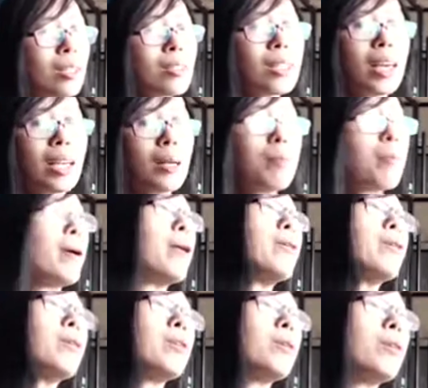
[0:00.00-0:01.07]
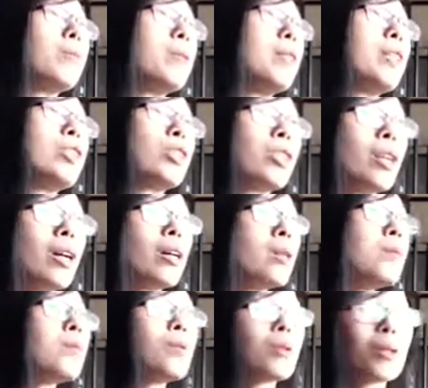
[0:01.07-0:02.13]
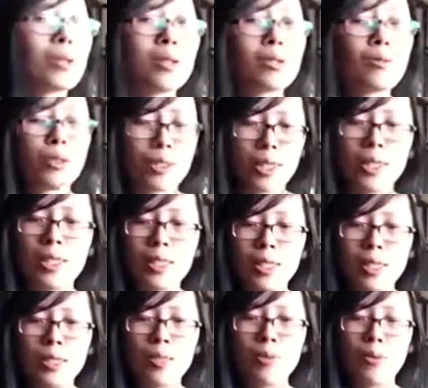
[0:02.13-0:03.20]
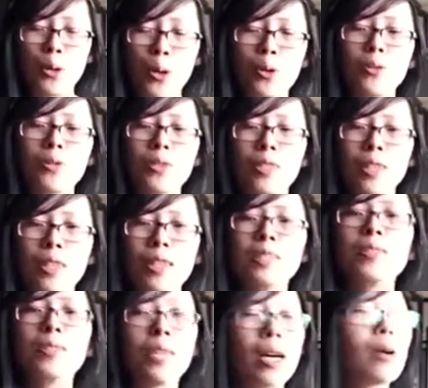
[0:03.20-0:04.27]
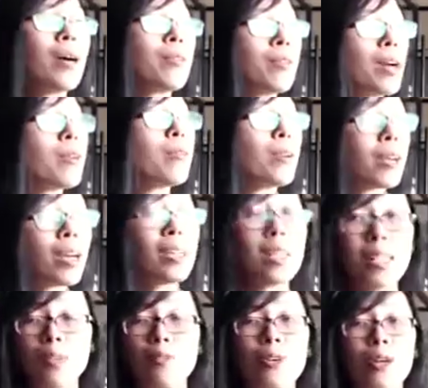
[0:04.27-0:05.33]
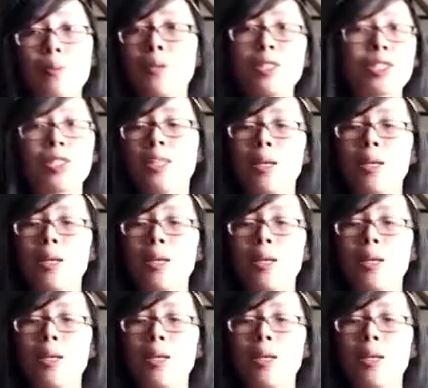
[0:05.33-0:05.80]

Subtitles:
getting better in Malaysia. There are more facilities involved. So yeah, that's very much an